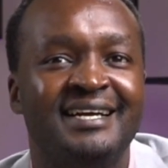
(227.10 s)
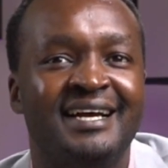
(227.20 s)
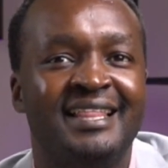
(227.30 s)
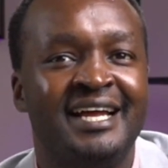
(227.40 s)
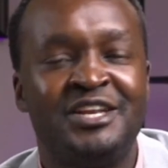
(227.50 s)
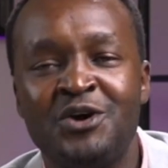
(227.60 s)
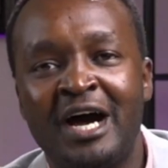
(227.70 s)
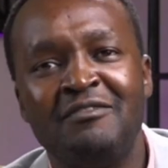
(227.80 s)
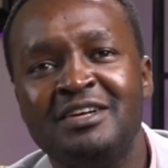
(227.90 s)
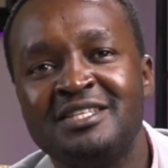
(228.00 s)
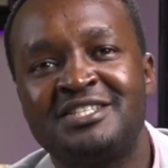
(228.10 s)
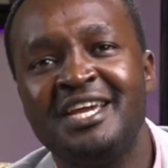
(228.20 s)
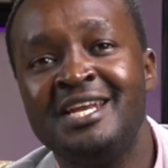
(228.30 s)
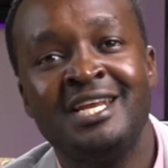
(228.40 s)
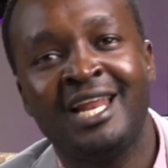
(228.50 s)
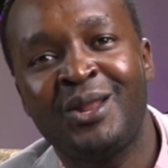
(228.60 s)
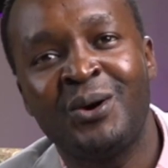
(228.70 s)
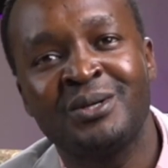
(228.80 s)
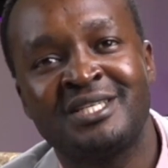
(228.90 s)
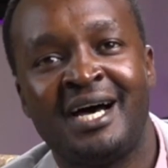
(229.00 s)
that you haven't seen in a
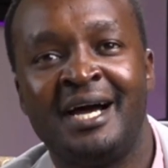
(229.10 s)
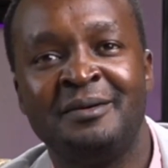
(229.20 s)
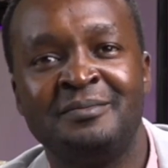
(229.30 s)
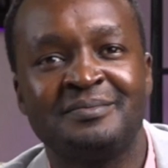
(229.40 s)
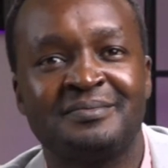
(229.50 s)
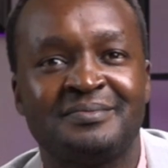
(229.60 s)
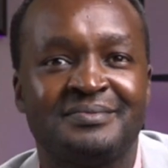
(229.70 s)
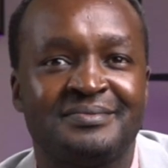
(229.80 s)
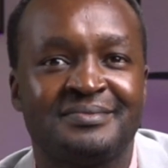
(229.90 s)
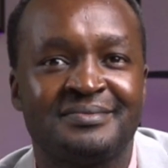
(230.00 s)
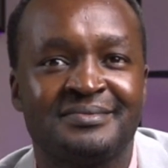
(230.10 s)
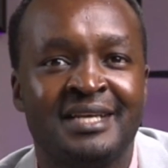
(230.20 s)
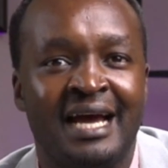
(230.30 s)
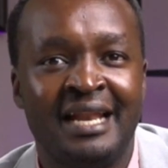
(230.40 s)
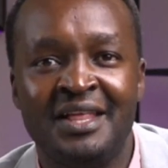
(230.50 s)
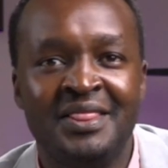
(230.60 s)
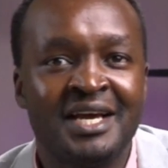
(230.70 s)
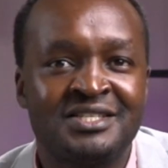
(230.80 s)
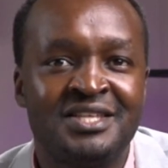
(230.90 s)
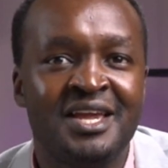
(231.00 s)
long time, and the
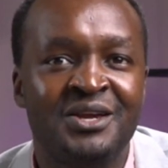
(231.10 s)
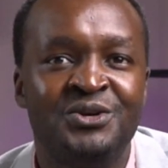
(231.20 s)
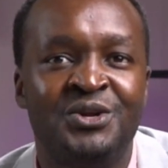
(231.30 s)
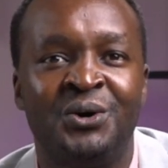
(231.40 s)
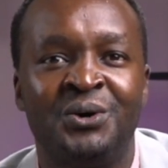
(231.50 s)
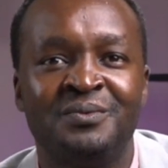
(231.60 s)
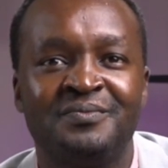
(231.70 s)
next thing you know,